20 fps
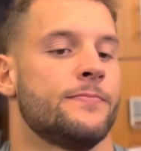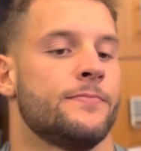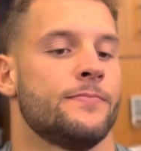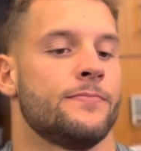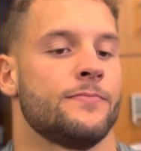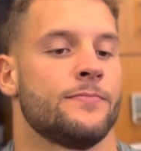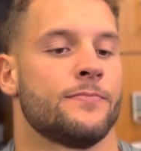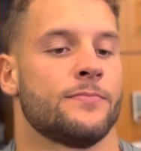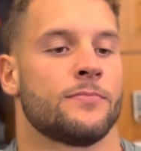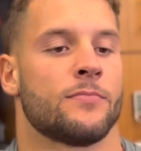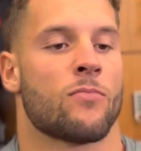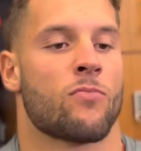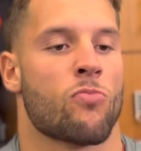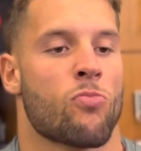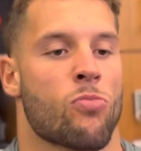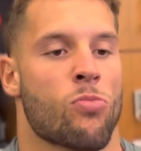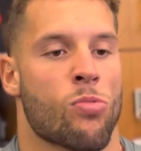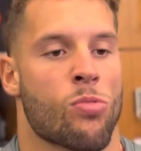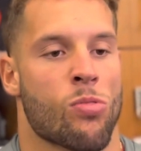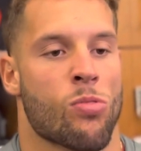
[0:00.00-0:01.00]
Do
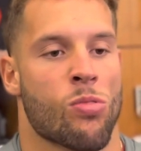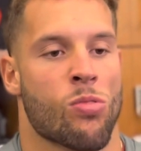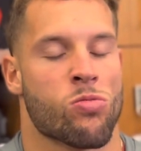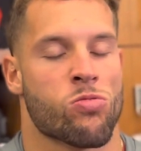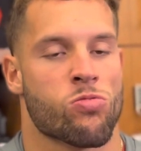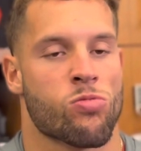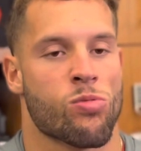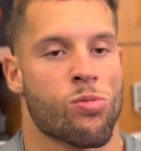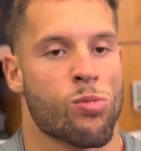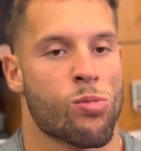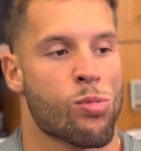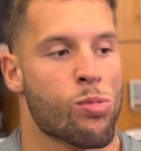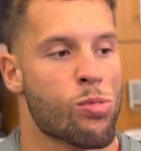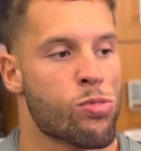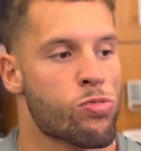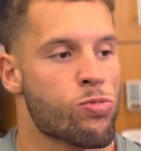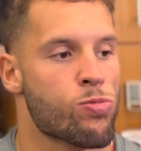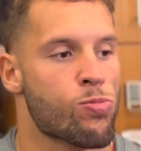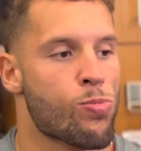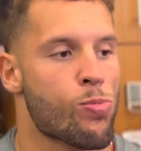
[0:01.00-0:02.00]
you think that an
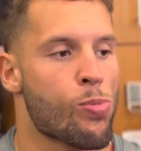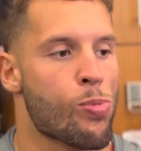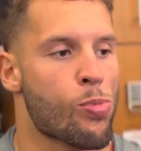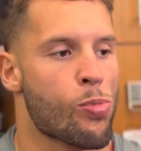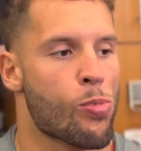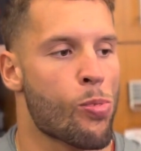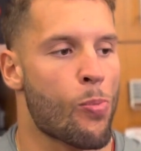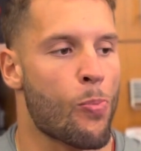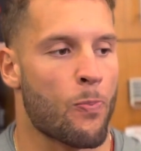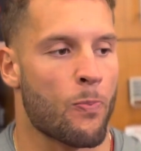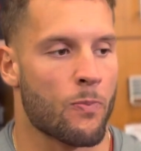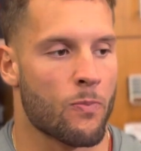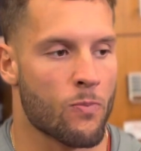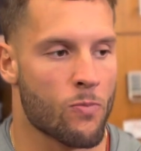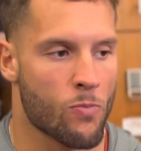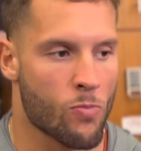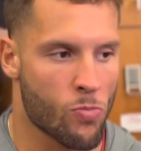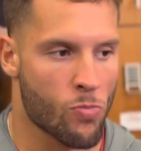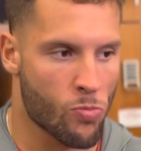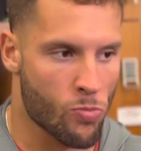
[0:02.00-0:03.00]
experience
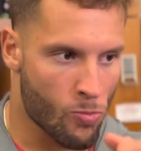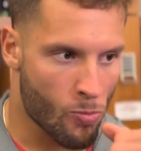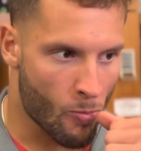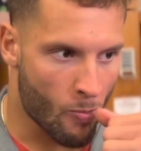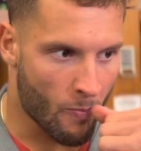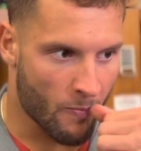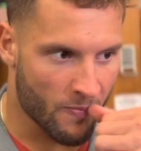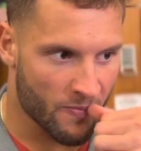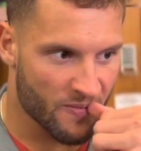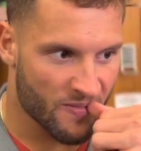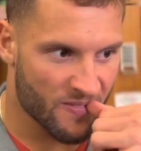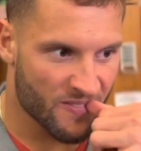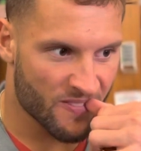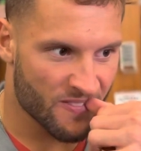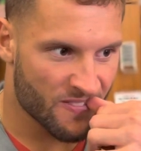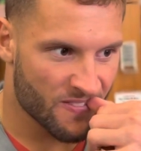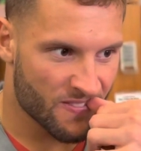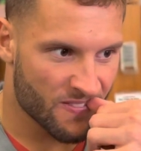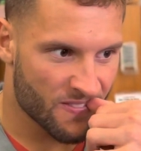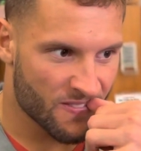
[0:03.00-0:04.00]
thing, like the
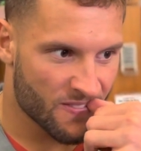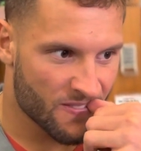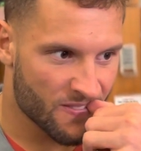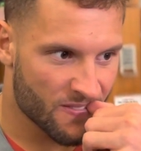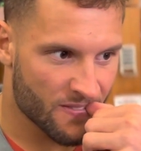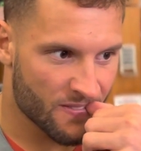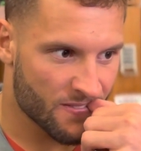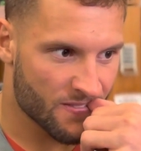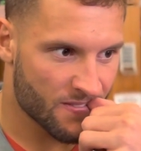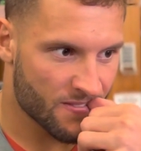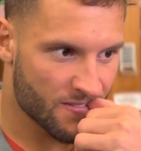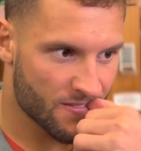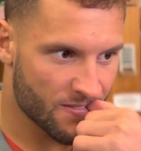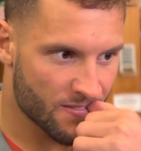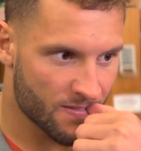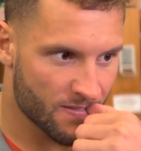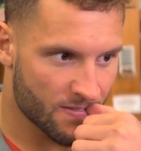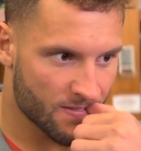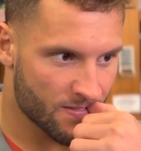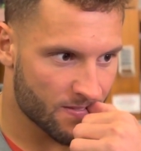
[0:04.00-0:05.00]
longer you're in the league,
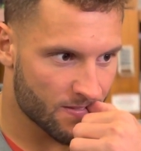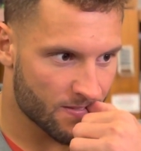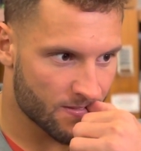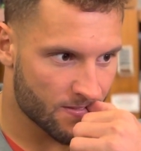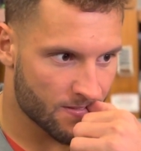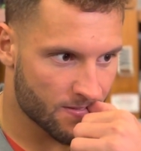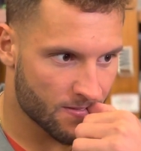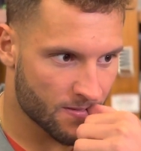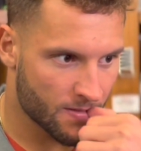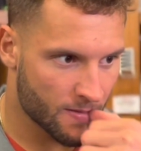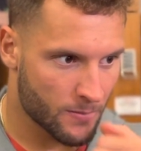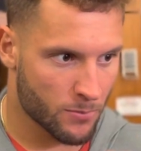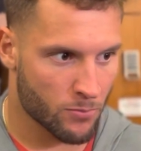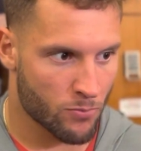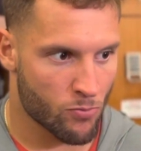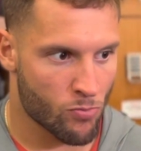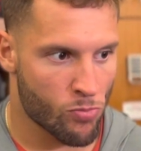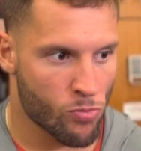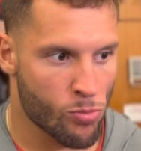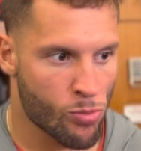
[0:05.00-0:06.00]
the
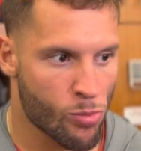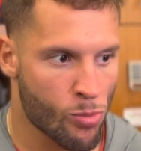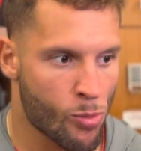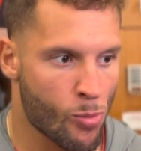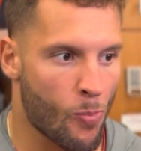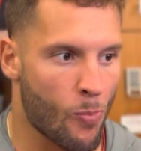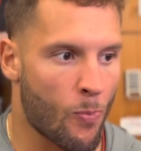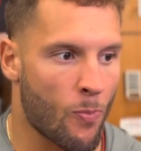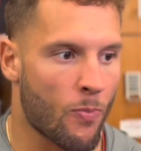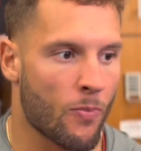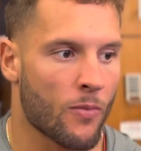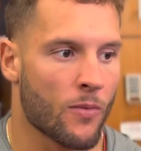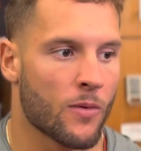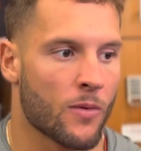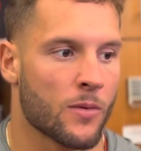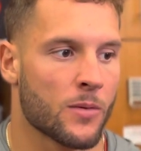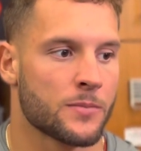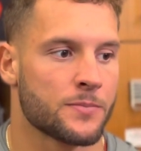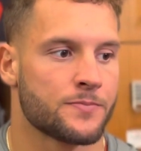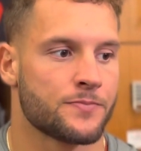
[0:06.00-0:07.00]
more calls you
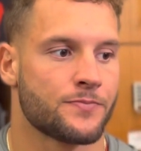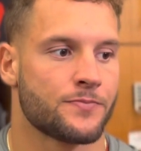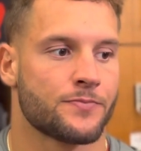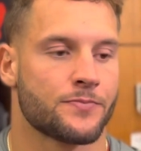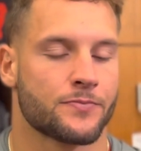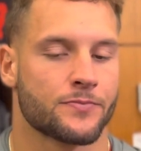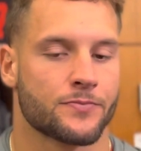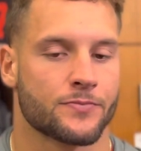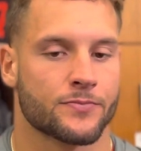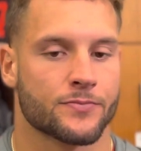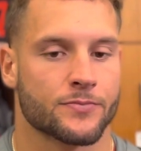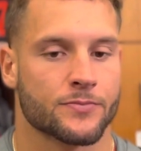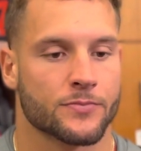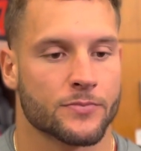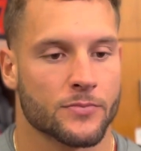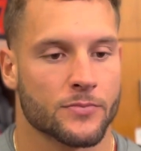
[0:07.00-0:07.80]
might be able to get?